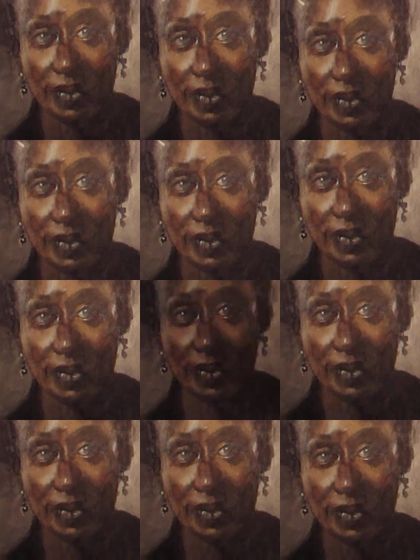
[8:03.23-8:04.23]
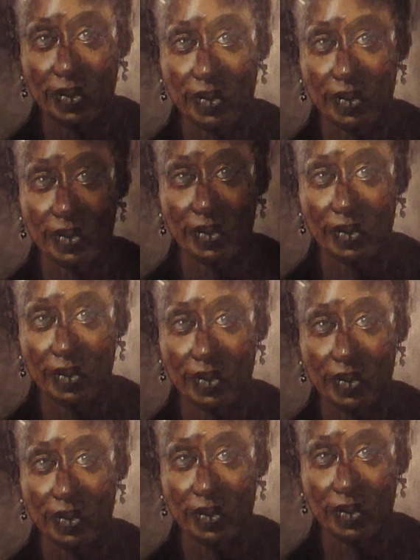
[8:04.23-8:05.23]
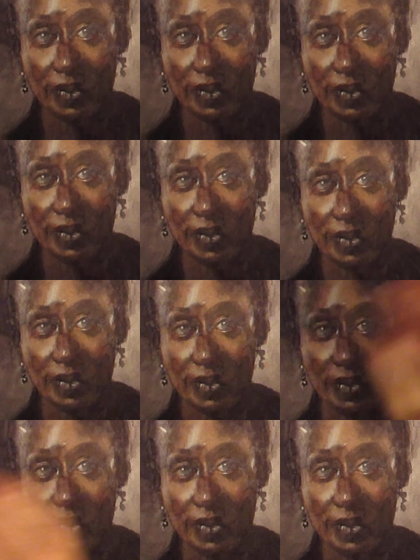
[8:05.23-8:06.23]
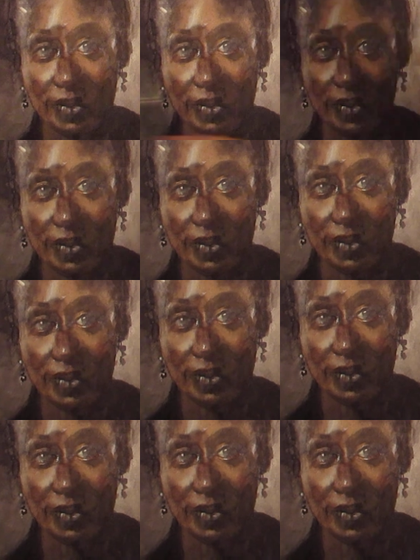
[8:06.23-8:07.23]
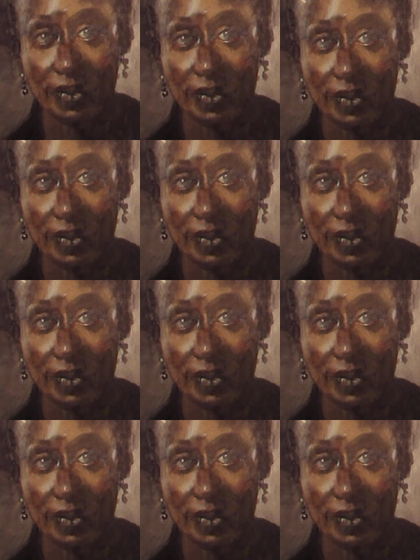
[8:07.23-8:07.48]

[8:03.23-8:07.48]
Okay, and now I'm going to mix a blue.